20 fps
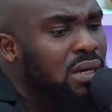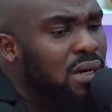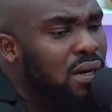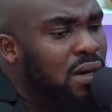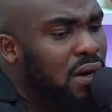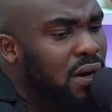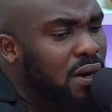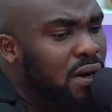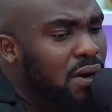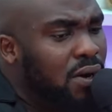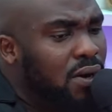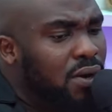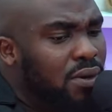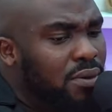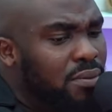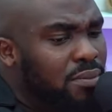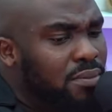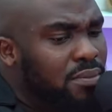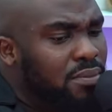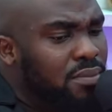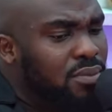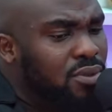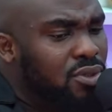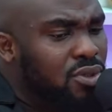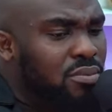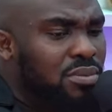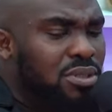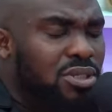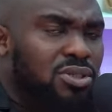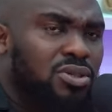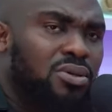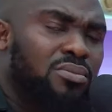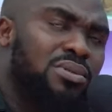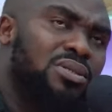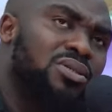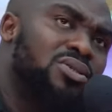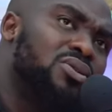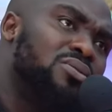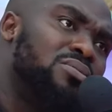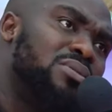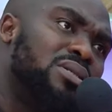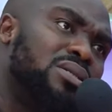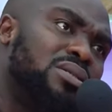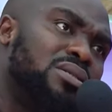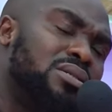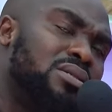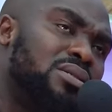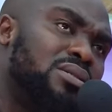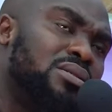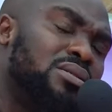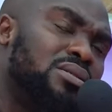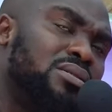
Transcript: um, something, something, something,